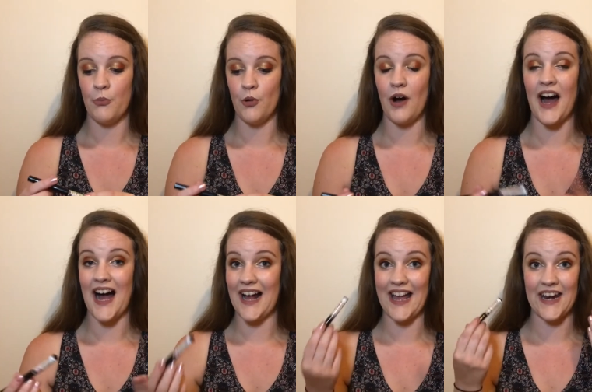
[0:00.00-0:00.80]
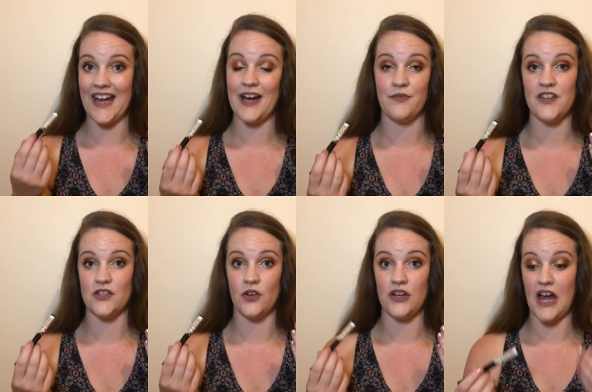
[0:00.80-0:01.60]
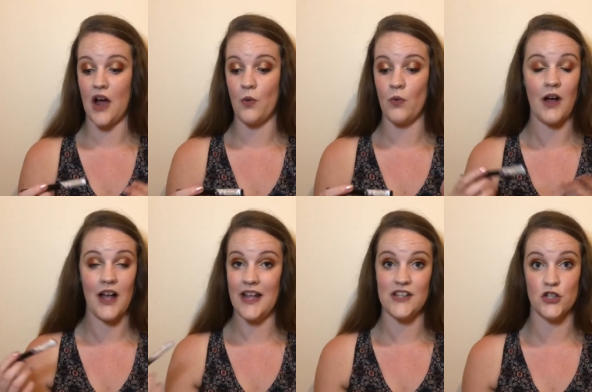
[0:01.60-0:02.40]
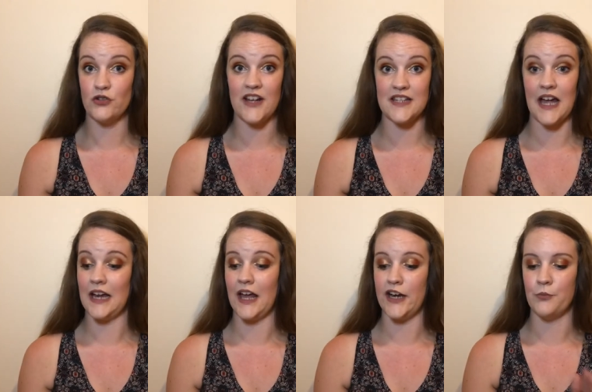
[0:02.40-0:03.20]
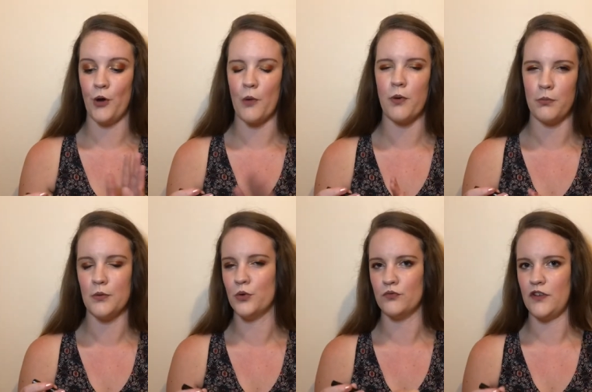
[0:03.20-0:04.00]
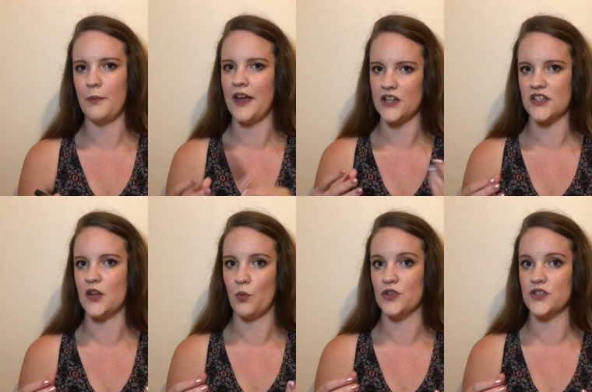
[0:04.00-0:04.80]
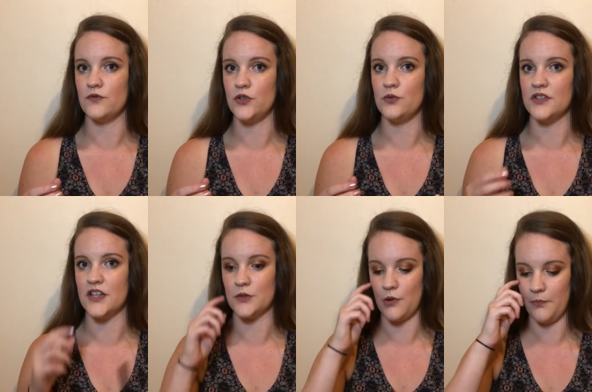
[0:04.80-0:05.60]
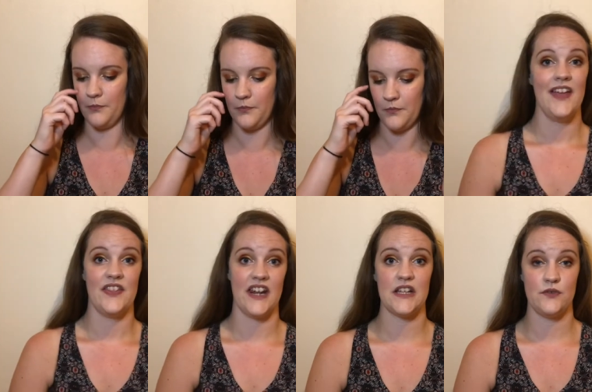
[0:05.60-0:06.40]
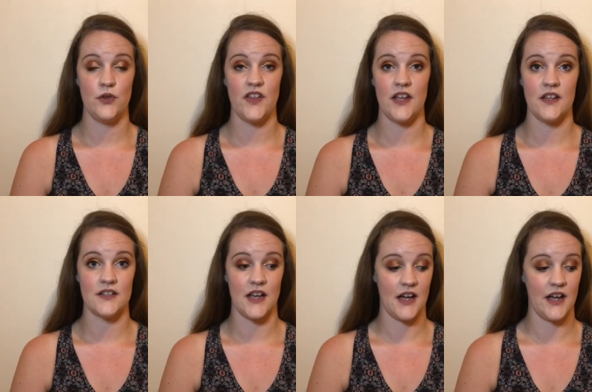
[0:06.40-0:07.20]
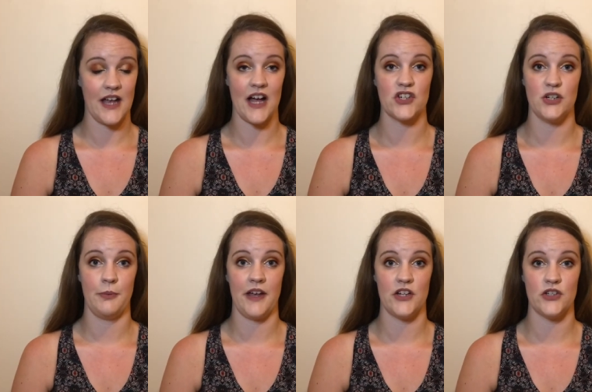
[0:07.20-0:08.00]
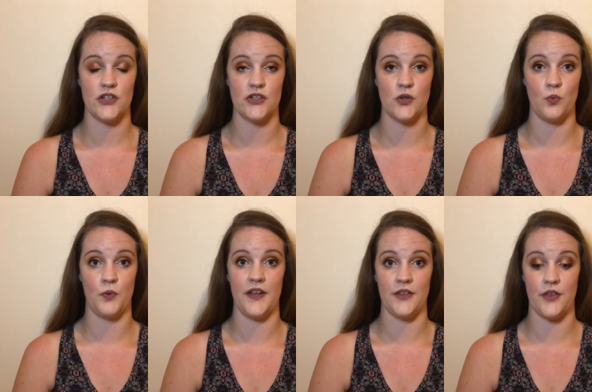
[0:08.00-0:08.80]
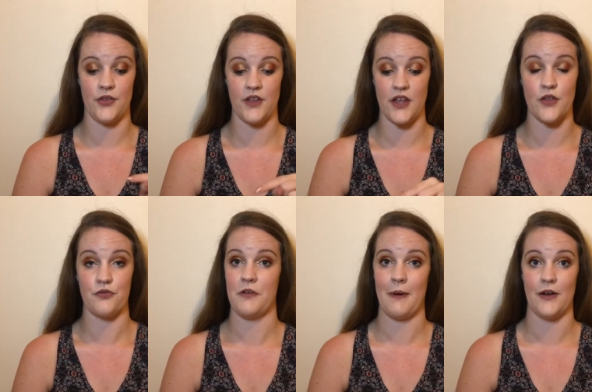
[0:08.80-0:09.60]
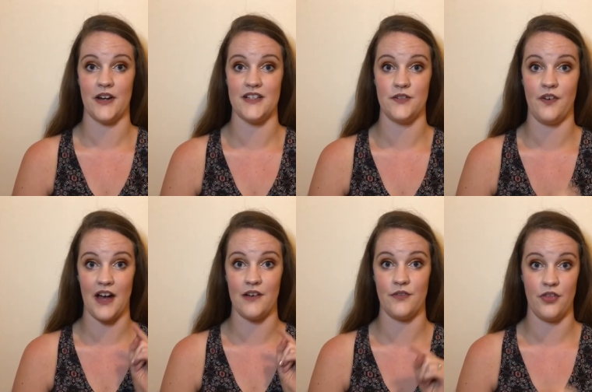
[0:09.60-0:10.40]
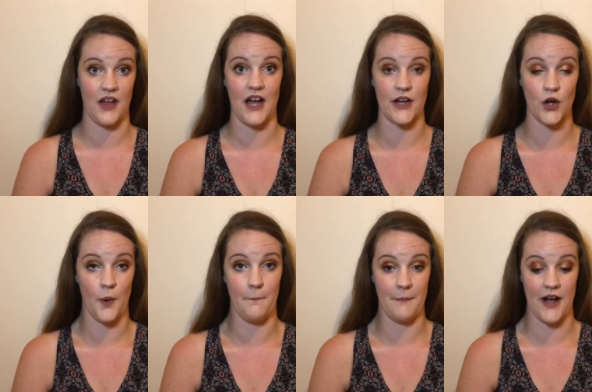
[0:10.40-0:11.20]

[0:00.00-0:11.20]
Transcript: But again, I have this on now. It's a great eyeliner, but I probably wouldn't repurchase it once I've used this one. The next few things I actually purchased with the three pounds ninety-five that I got